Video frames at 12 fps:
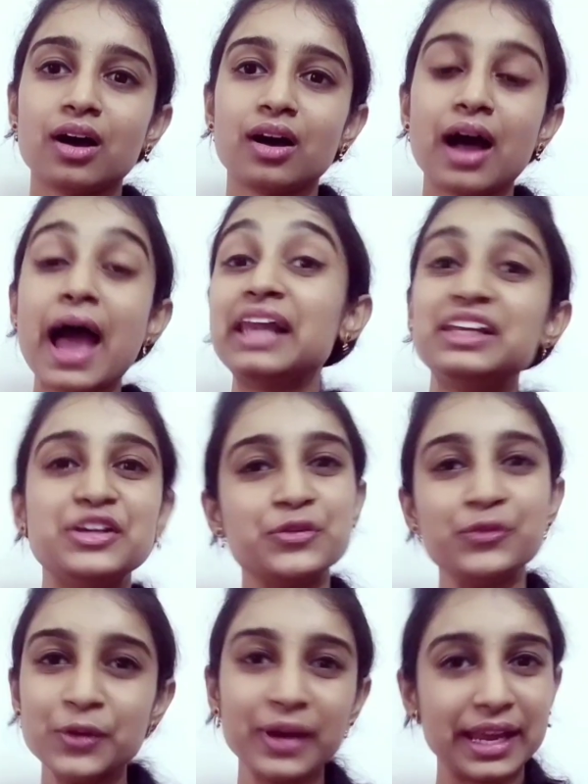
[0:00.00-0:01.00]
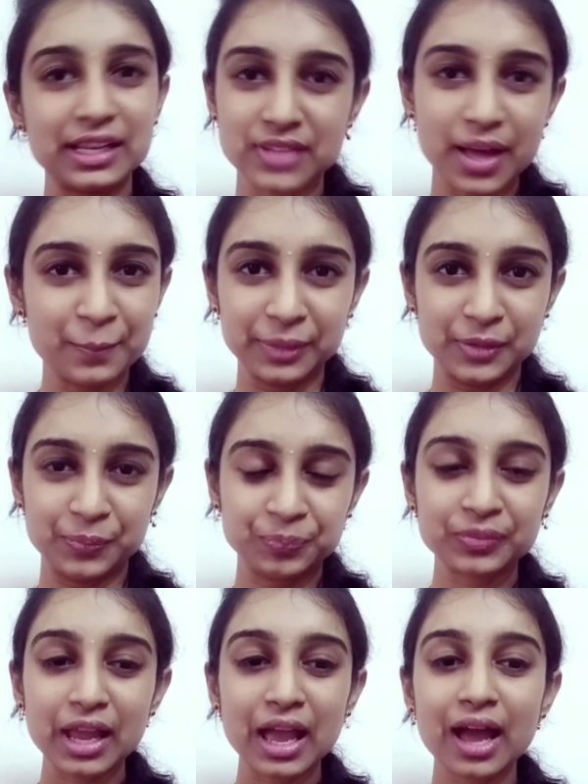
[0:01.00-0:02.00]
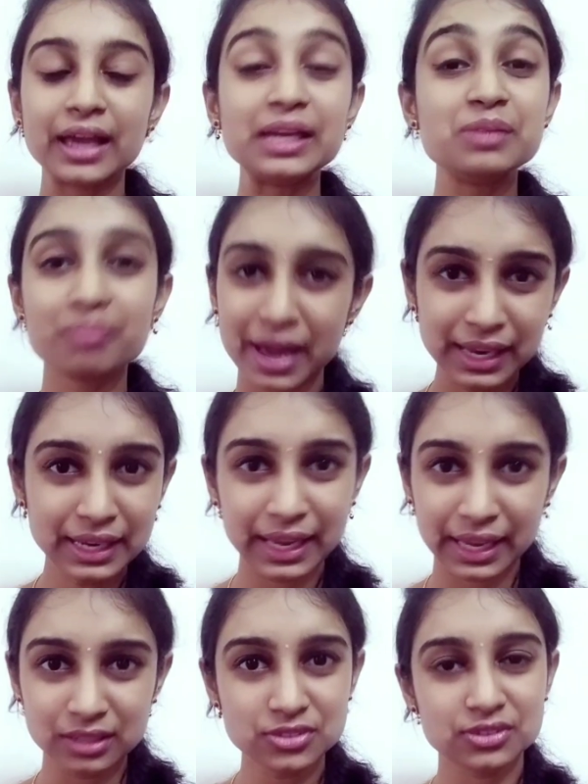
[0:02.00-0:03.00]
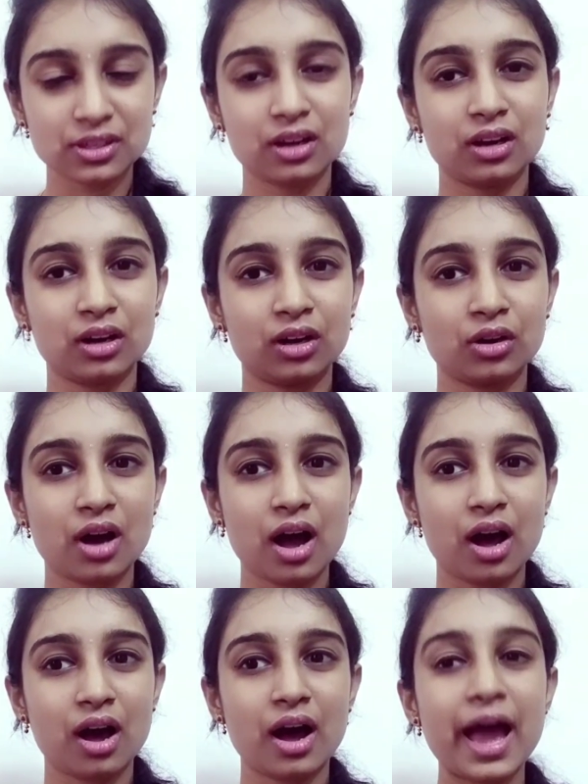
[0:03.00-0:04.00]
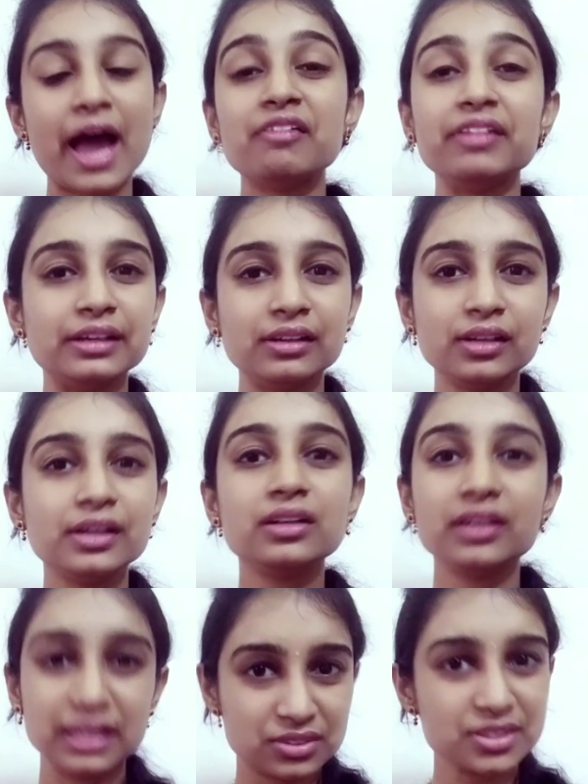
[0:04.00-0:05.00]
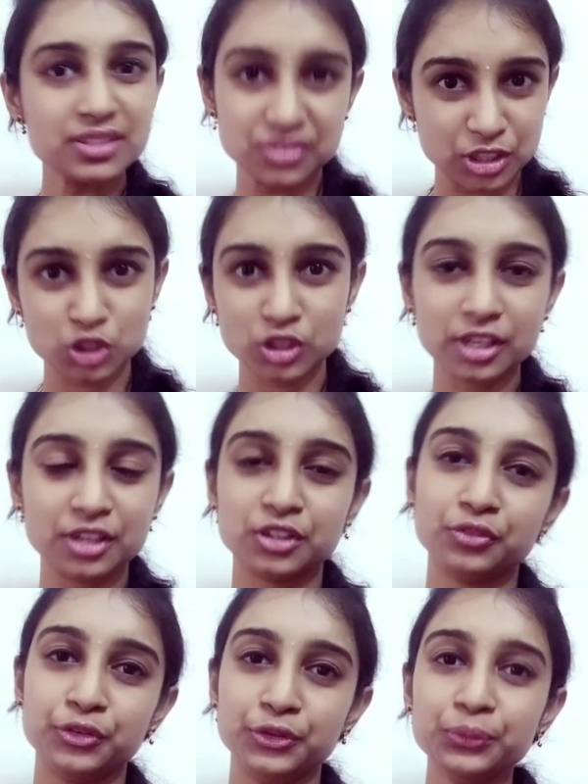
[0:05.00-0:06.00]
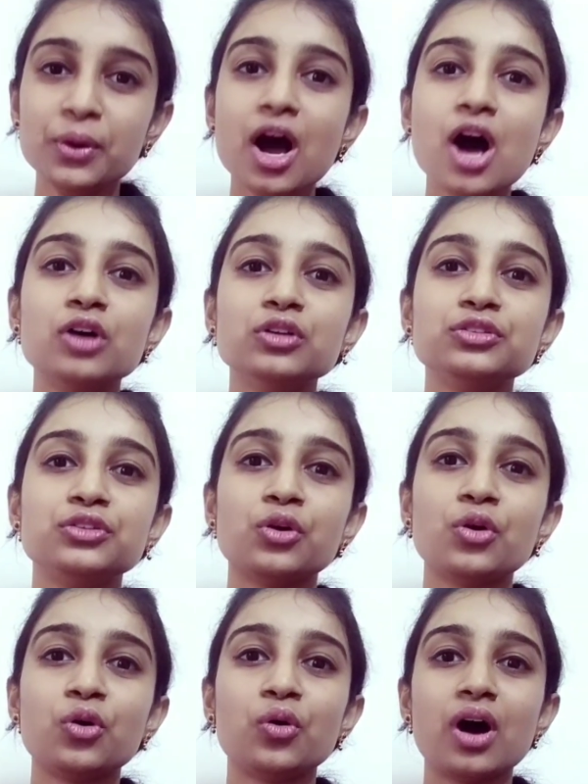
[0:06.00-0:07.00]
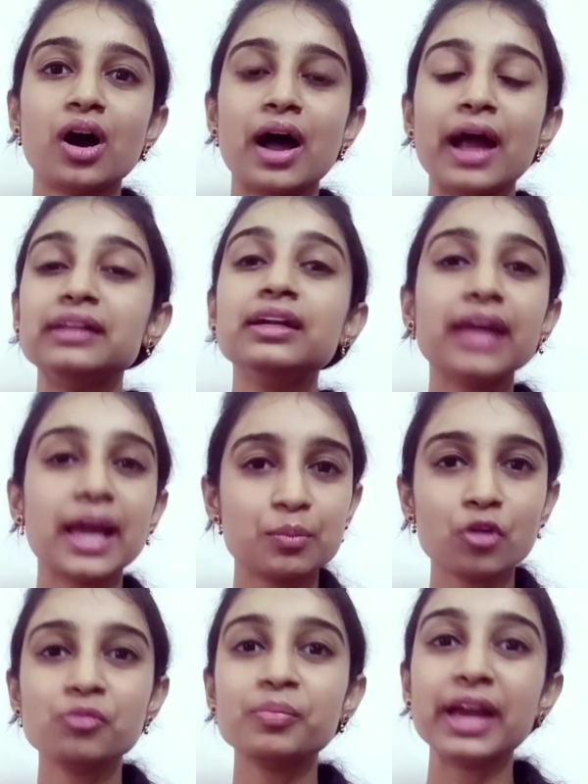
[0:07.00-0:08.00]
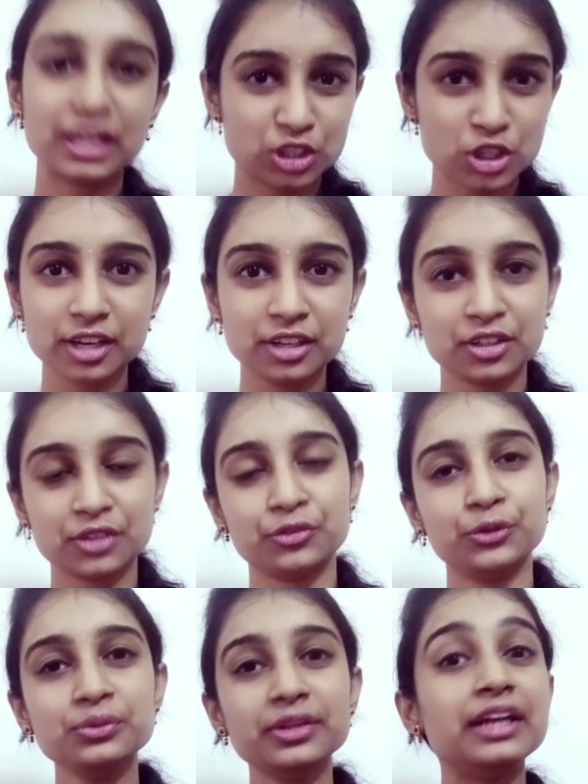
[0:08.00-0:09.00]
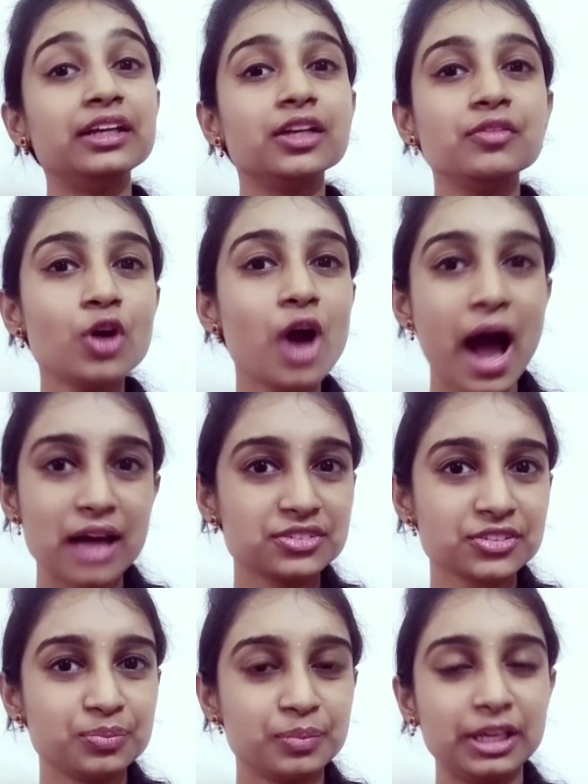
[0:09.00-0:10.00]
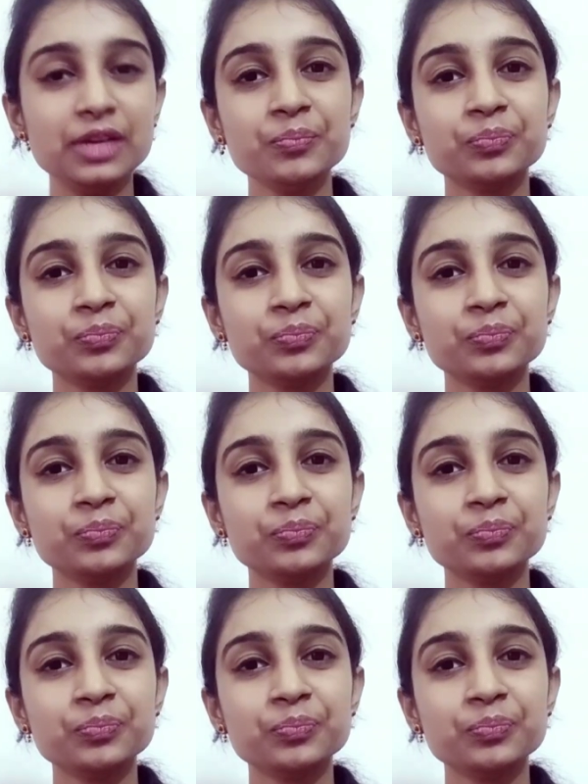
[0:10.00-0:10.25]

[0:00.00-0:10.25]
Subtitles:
I'll give you an example. In my case, I have attended TCS digital interview. So at the time of my HR interview, the interviewer asked me,